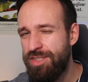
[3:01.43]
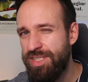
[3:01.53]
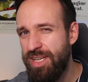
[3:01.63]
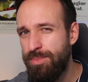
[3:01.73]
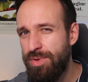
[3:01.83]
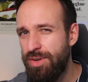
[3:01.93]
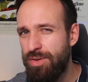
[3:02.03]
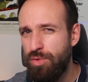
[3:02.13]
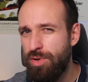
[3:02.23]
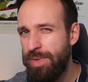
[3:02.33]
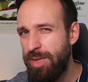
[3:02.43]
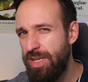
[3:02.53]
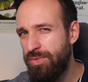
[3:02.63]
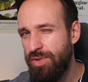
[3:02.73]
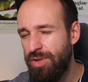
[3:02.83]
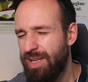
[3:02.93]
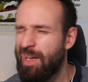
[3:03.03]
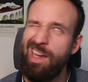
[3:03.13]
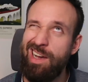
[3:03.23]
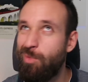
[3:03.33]
December or maybe even
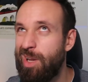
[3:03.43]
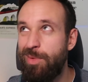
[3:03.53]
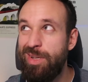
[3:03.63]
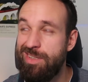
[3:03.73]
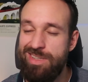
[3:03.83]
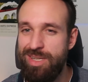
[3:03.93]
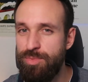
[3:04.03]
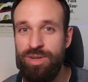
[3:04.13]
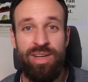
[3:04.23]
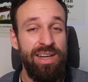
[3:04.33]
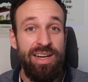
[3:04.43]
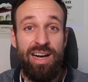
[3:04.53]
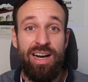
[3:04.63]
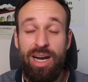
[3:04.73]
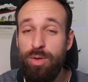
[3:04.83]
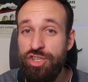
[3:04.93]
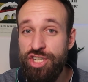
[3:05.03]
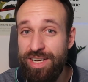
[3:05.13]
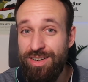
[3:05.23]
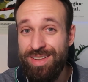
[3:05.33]
earlier, maybe in December, uh, I will
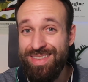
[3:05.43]
share